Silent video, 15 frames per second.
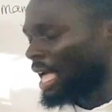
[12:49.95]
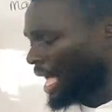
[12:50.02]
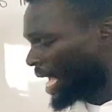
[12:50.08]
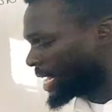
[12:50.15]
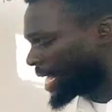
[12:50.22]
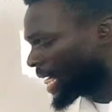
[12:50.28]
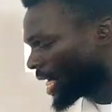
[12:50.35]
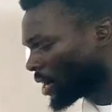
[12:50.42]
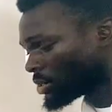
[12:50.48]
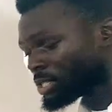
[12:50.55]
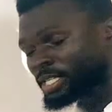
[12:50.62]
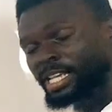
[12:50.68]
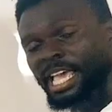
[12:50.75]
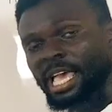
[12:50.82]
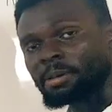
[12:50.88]
and the
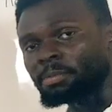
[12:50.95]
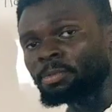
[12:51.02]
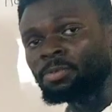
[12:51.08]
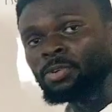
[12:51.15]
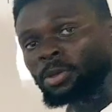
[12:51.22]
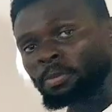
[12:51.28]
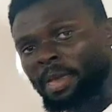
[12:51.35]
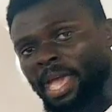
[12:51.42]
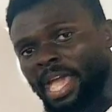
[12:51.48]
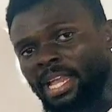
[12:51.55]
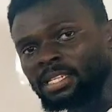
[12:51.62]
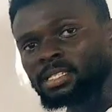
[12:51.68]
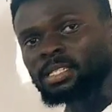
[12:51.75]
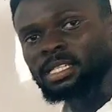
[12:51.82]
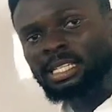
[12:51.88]
LCM
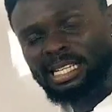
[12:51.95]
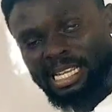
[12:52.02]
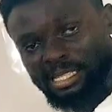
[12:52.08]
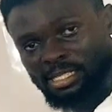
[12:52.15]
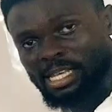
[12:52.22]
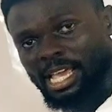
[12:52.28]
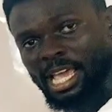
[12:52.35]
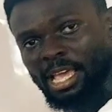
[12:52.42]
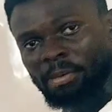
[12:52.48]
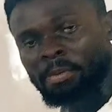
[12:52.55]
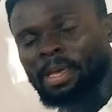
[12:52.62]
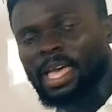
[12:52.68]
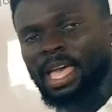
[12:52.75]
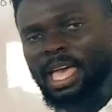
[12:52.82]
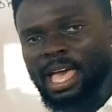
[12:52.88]
remains the
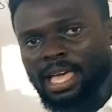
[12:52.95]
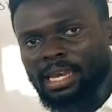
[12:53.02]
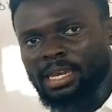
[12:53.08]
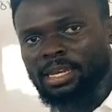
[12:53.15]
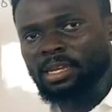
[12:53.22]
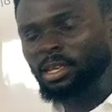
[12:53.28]
same n.